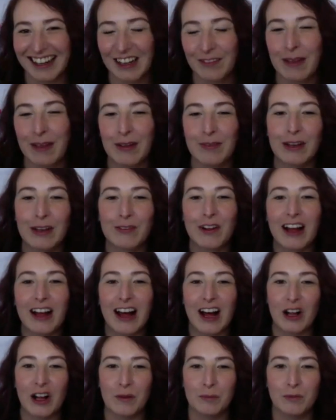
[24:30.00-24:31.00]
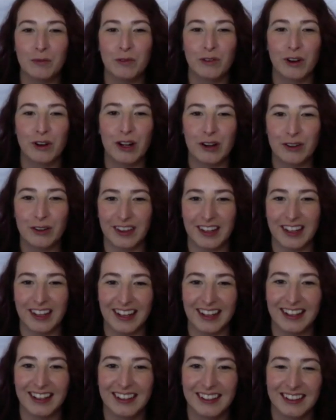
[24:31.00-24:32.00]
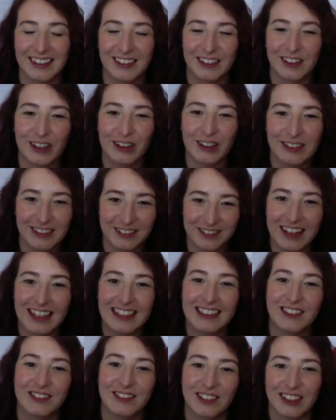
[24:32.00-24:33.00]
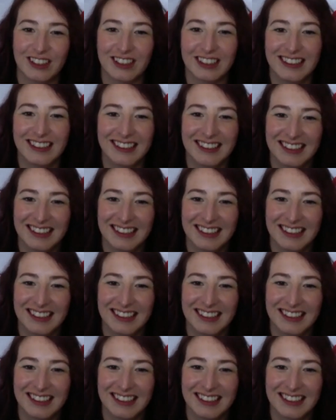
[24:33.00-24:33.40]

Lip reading: And maybe it will help grow the festival.